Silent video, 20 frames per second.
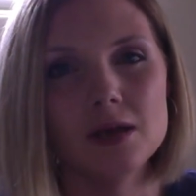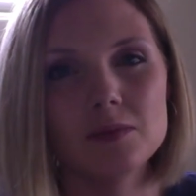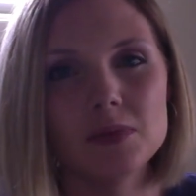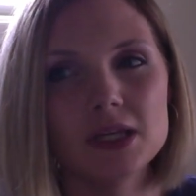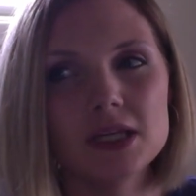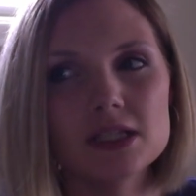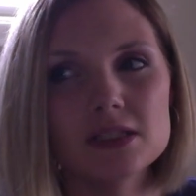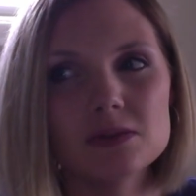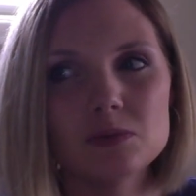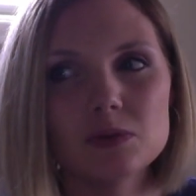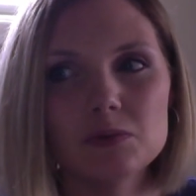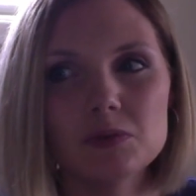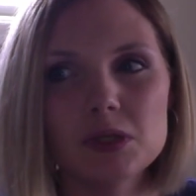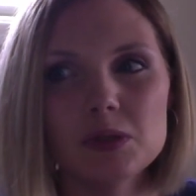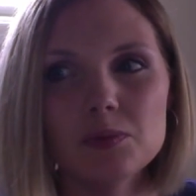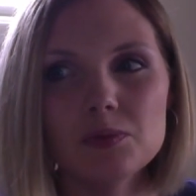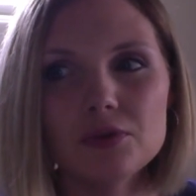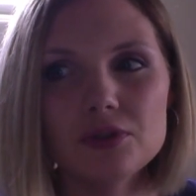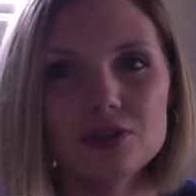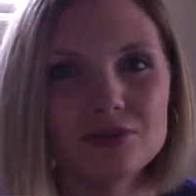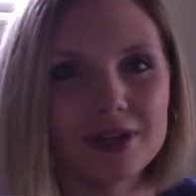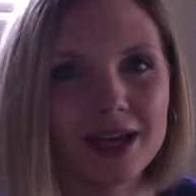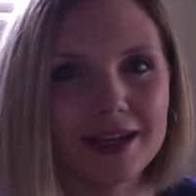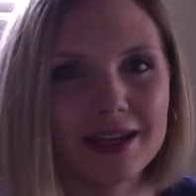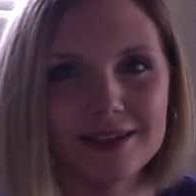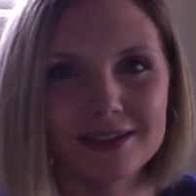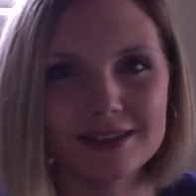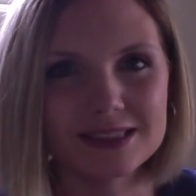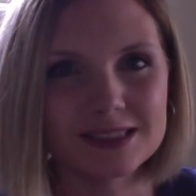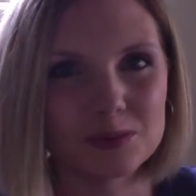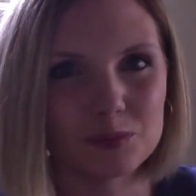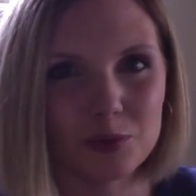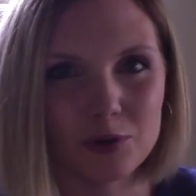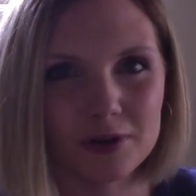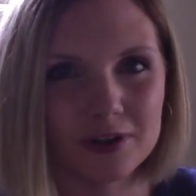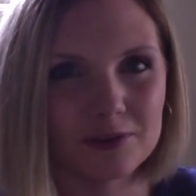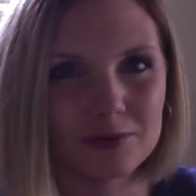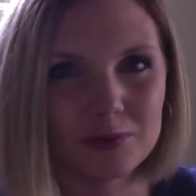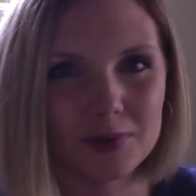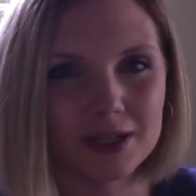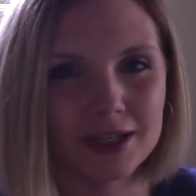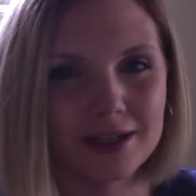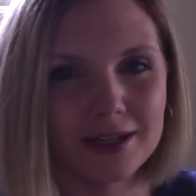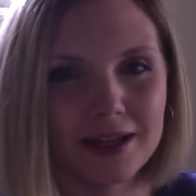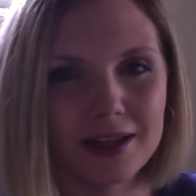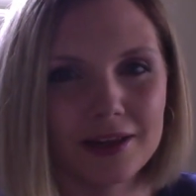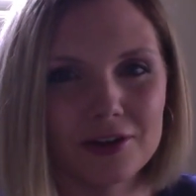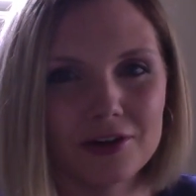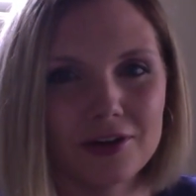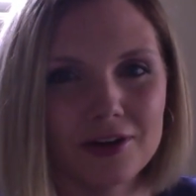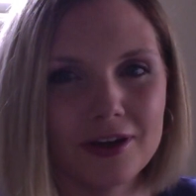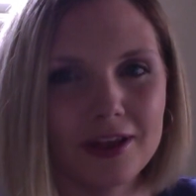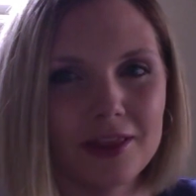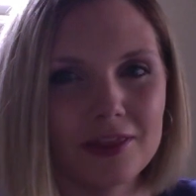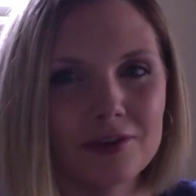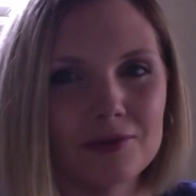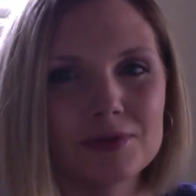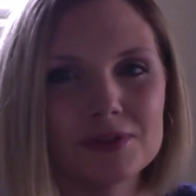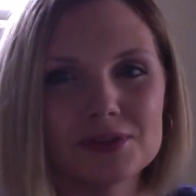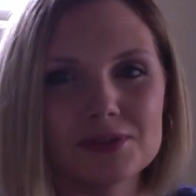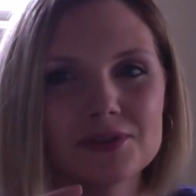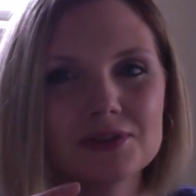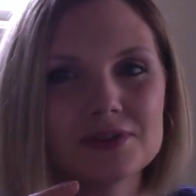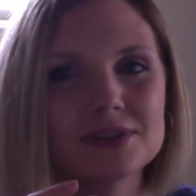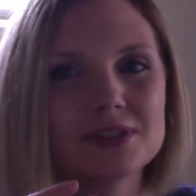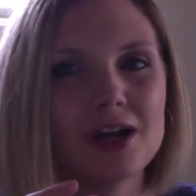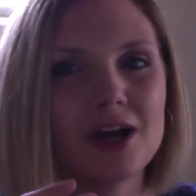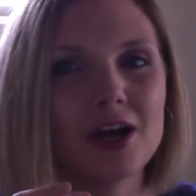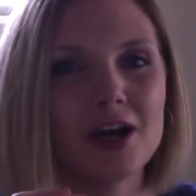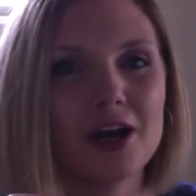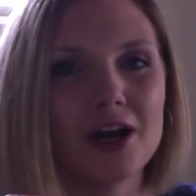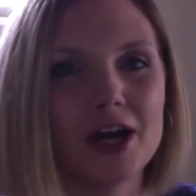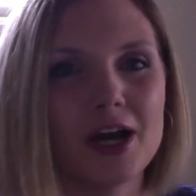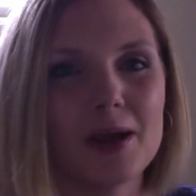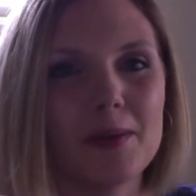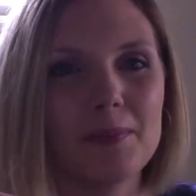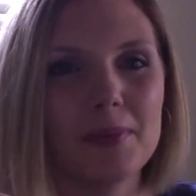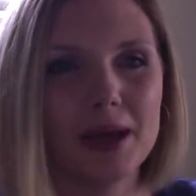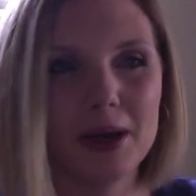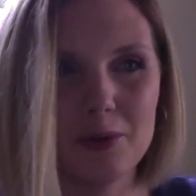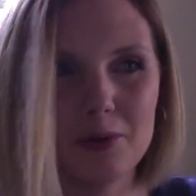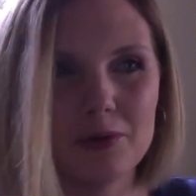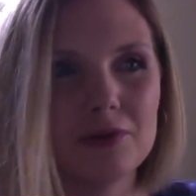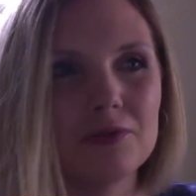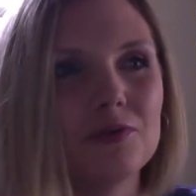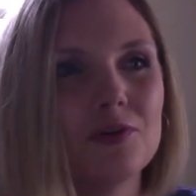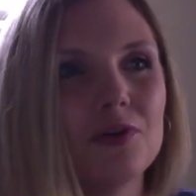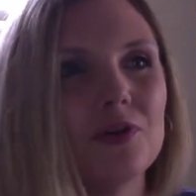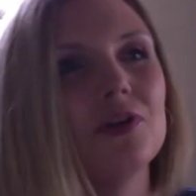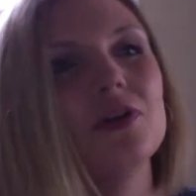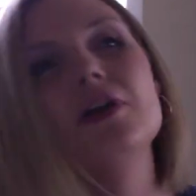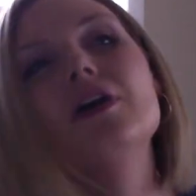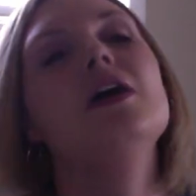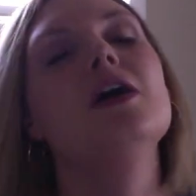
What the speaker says: Because when people unite in support of one another, the results are powerful.